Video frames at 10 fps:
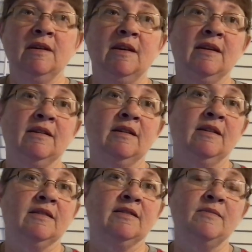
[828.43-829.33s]
And
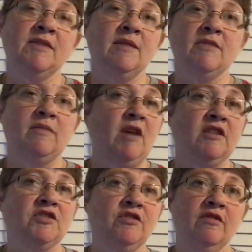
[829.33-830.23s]
uh, sometimes I'm
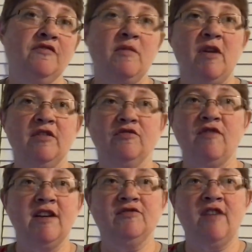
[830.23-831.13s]
not sure if I'm on the
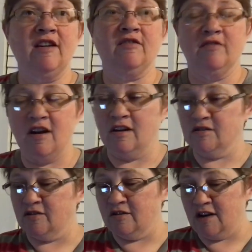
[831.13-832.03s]
right track or
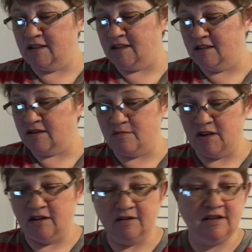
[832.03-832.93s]
not, so then I see
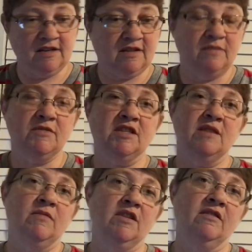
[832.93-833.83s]
somebody else test something
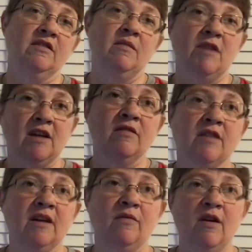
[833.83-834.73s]
similar, and I'm like,
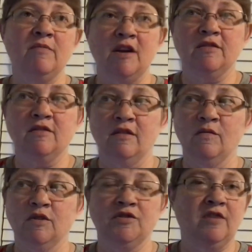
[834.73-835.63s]
okay, well, I'm not the only
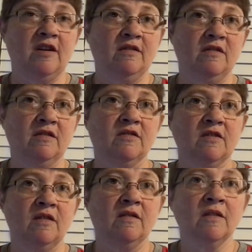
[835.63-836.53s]
one trying this,
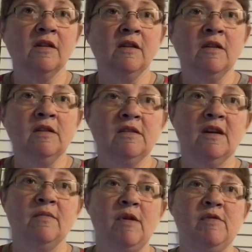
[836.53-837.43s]
so
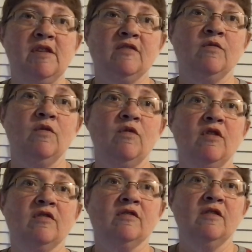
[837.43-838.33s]
yeah, maybe this will work.